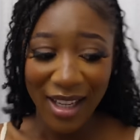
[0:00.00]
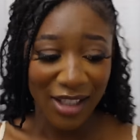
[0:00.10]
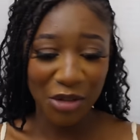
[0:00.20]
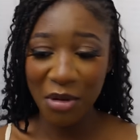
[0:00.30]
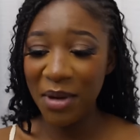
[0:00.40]

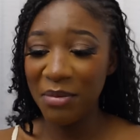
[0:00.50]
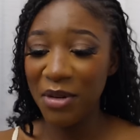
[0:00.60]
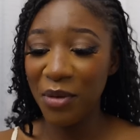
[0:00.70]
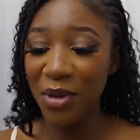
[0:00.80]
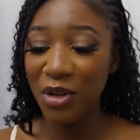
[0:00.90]
she remembered me
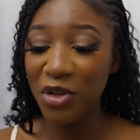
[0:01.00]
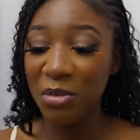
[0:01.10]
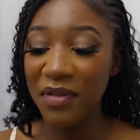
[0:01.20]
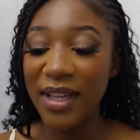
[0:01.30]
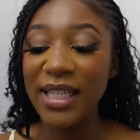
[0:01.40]
from the
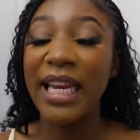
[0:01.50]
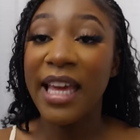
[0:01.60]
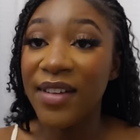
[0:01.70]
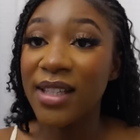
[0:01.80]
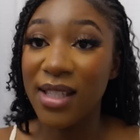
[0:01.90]
youtube event and
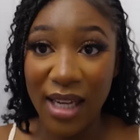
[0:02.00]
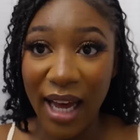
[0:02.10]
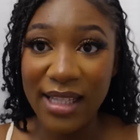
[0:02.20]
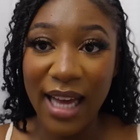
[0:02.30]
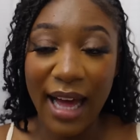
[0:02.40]
even
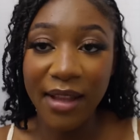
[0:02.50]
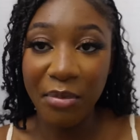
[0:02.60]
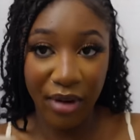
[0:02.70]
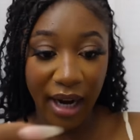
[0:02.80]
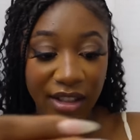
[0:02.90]
tonight at the
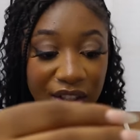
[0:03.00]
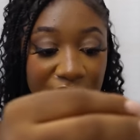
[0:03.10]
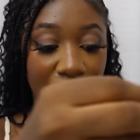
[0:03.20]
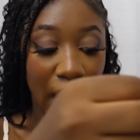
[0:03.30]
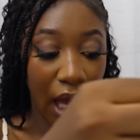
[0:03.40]

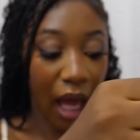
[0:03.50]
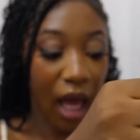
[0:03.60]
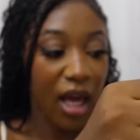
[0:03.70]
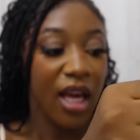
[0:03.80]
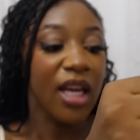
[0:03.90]
brunch yeah
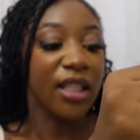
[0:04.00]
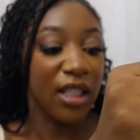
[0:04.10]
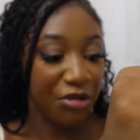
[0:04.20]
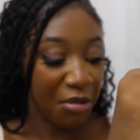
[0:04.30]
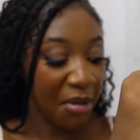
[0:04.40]

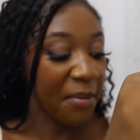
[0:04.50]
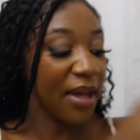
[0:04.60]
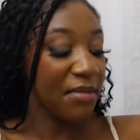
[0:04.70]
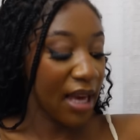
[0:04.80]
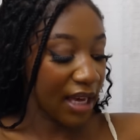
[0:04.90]
she
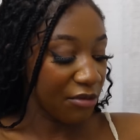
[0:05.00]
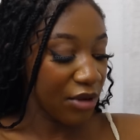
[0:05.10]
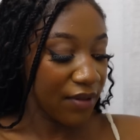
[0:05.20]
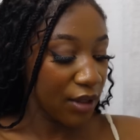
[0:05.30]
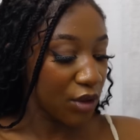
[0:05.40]
remembered me again
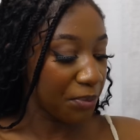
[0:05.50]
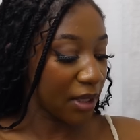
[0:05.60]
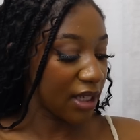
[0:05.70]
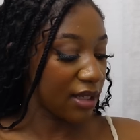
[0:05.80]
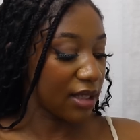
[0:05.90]
we even took
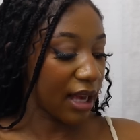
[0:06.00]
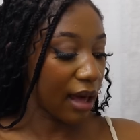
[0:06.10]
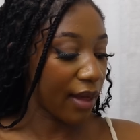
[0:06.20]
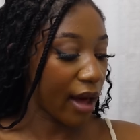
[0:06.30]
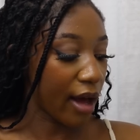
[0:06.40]
pictures
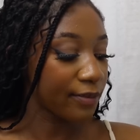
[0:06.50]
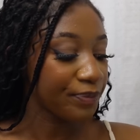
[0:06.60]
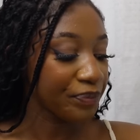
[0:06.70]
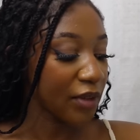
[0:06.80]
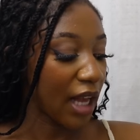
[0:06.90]
together
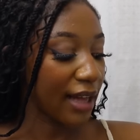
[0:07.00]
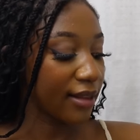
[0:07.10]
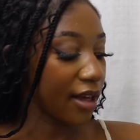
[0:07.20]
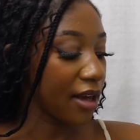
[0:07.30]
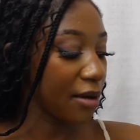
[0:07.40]

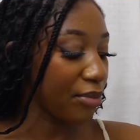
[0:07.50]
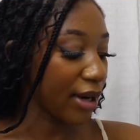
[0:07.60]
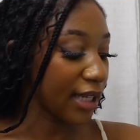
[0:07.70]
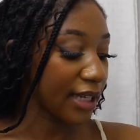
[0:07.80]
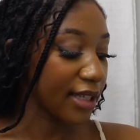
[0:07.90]
at the
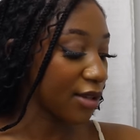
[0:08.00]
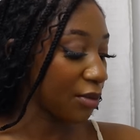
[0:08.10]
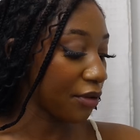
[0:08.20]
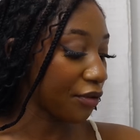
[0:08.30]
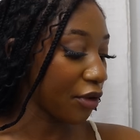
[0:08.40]
brunch i just
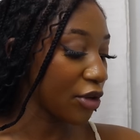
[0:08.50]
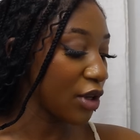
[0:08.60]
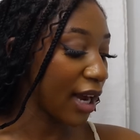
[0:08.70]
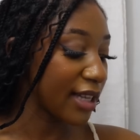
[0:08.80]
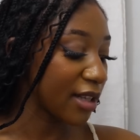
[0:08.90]
went for
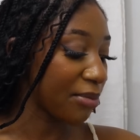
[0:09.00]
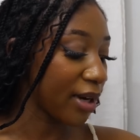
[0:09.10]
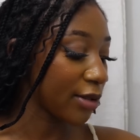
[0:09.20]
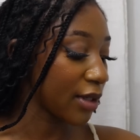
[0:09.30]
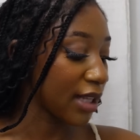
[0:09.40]
you guys the
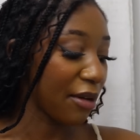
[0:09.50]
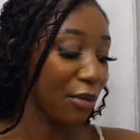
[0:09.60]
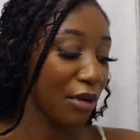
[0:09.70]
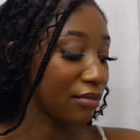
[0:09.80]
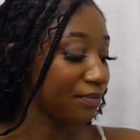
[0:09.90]
brunch was at
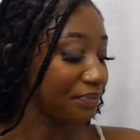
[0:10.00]
what